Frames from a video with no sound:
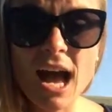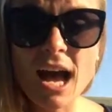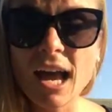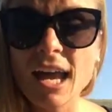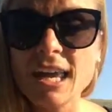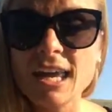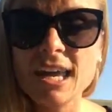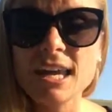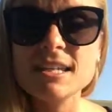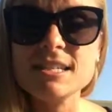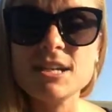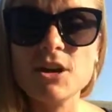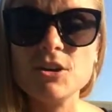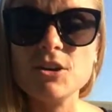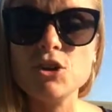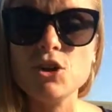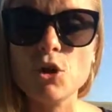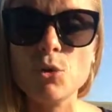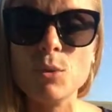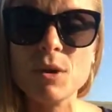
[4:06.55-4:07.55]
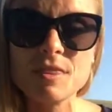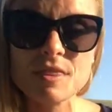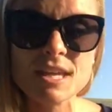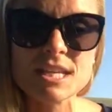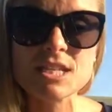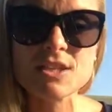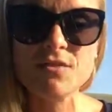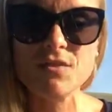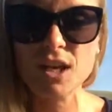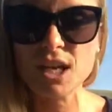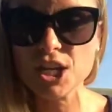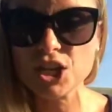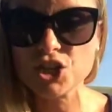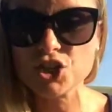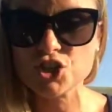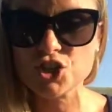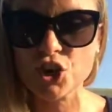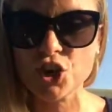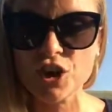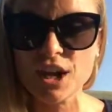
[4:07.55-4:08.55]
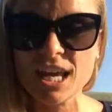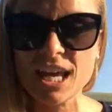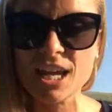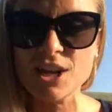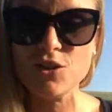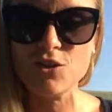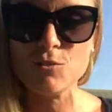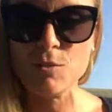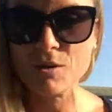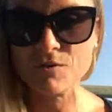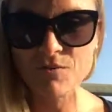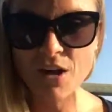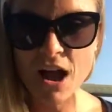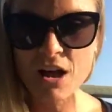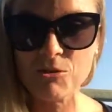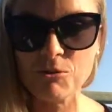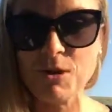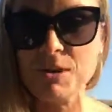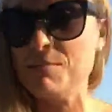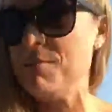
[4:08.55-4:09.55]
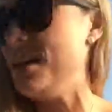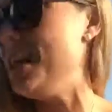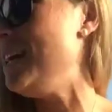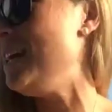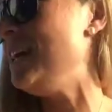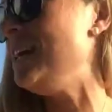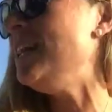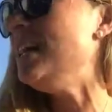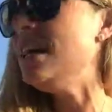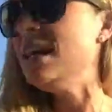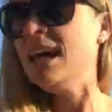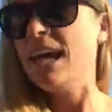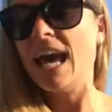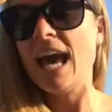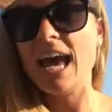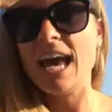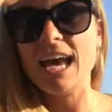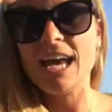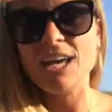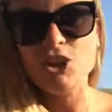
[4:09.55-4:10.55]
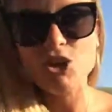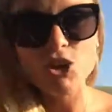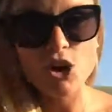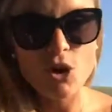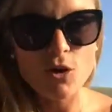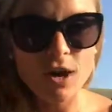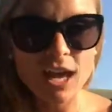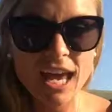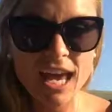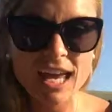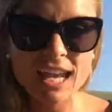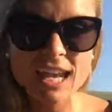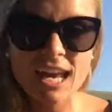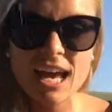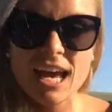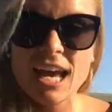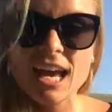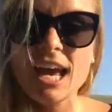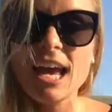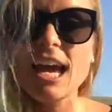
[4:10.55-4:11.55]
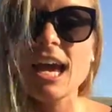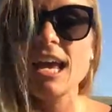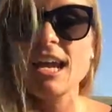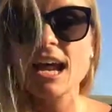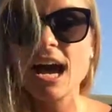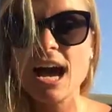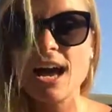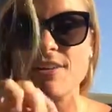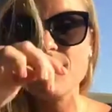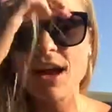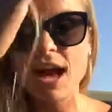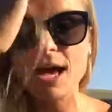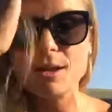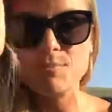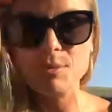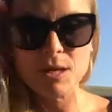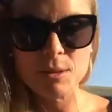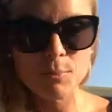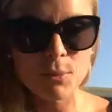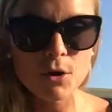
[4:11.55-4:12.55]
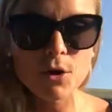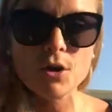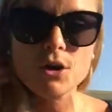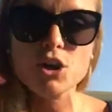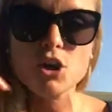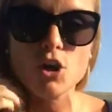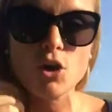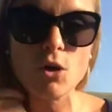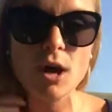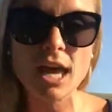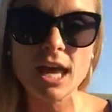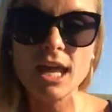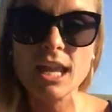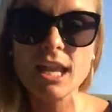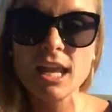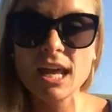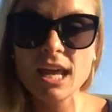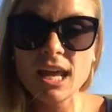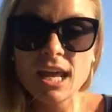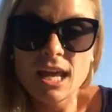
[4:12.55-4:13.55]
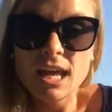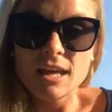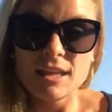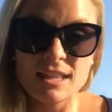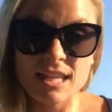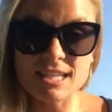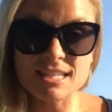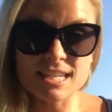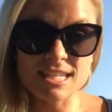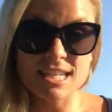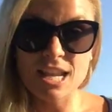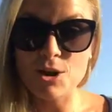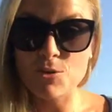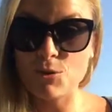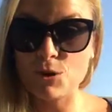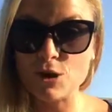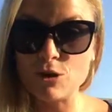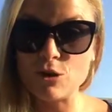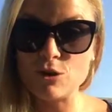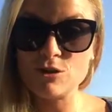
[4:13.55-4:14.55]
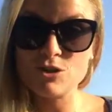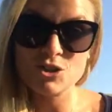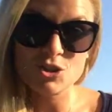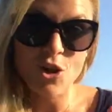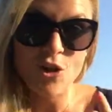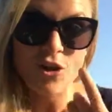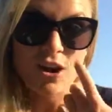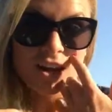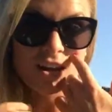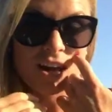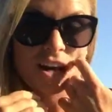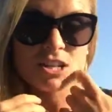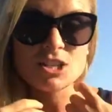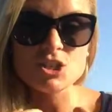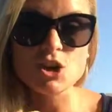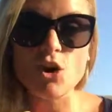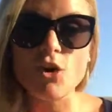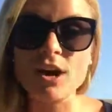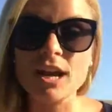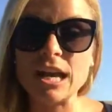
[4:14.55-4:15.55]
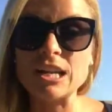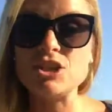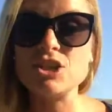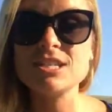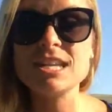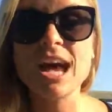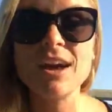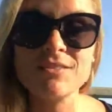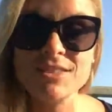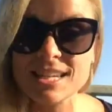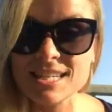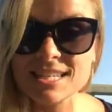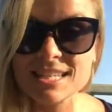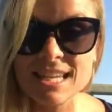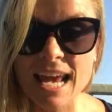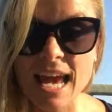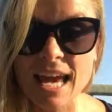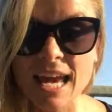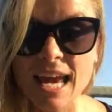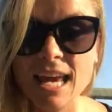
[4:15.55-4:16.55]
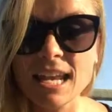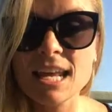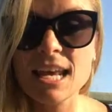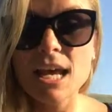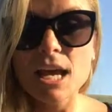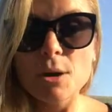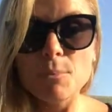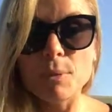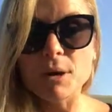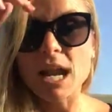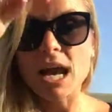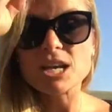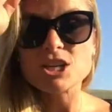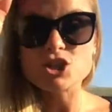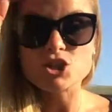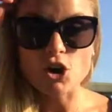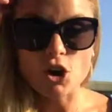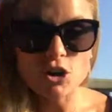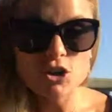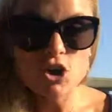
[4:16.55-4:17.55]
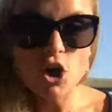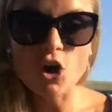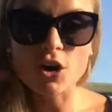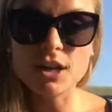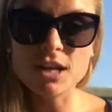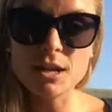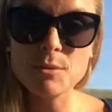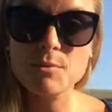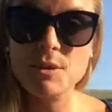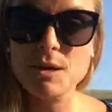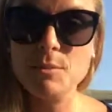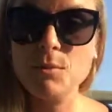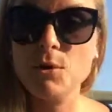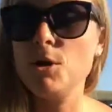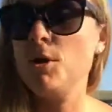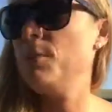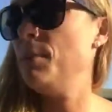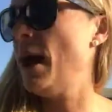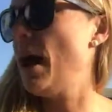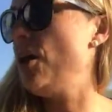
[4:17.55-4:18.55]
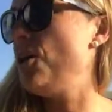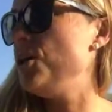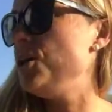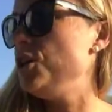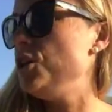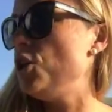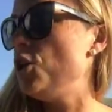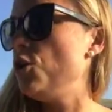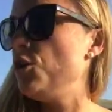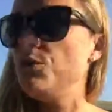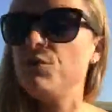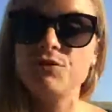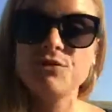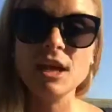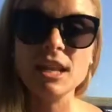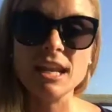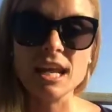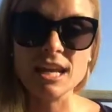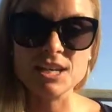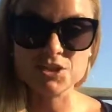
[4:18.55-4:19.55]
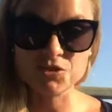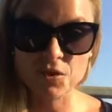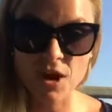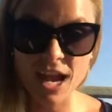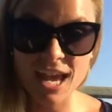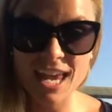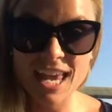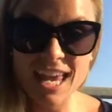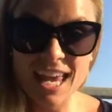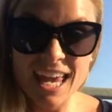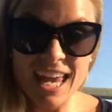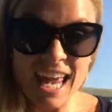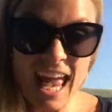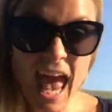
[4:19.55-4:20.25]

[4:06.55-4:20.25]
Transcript: I can't tell, with this fitness journey, and you've been following me, and I've had people, and this is like one of those, sorry, not sorry, I just have to say it, but I start talking to people about, fitness, right?